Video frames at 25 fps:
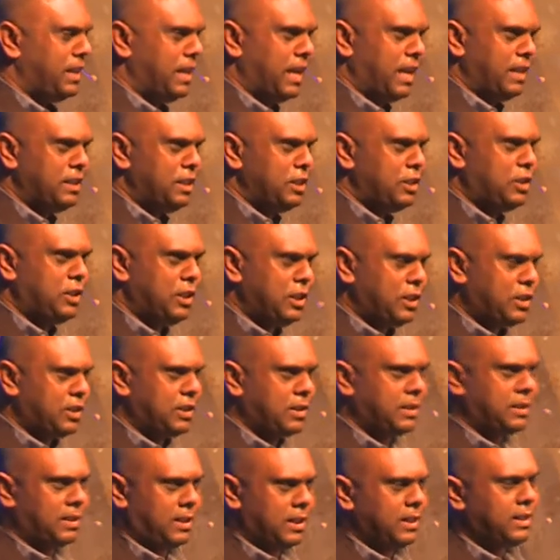and
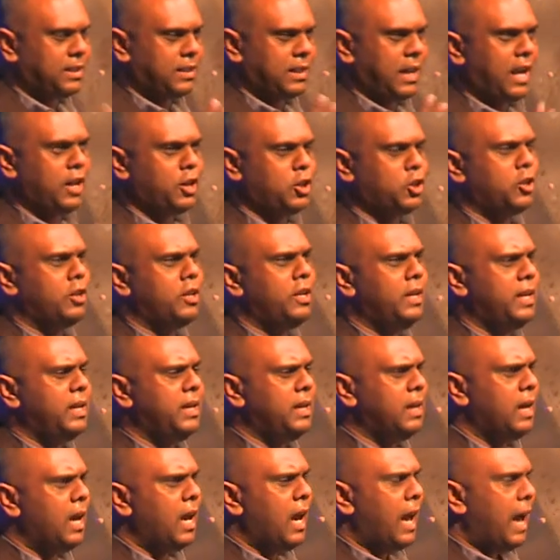this
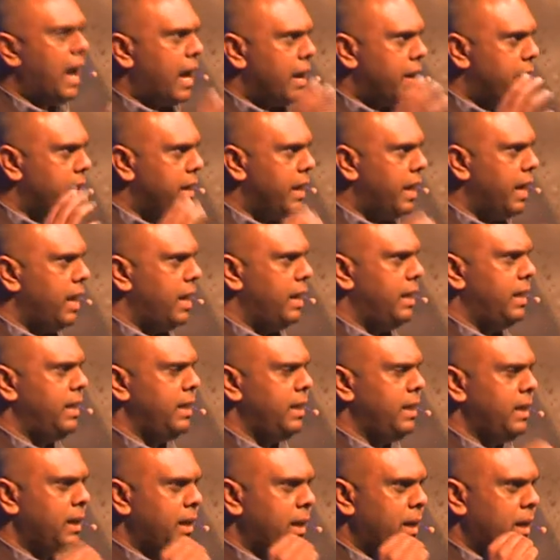actually
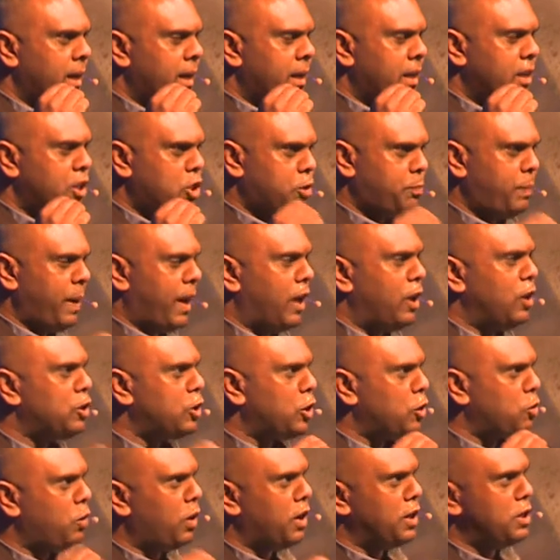really spells
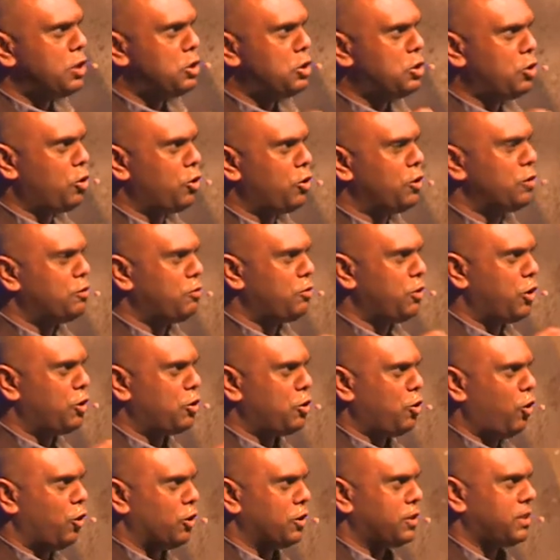out what insurance fraud
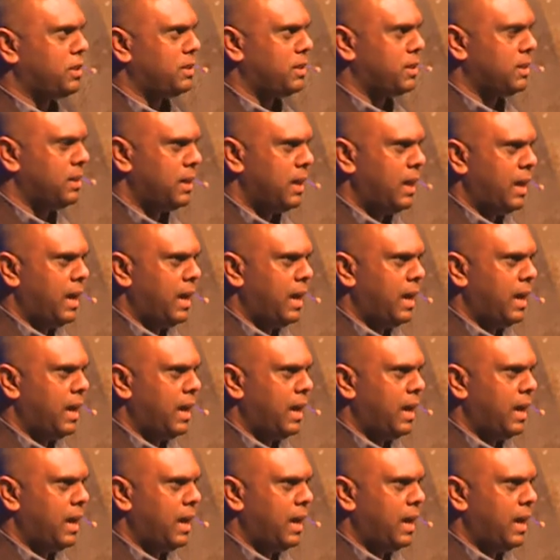costs.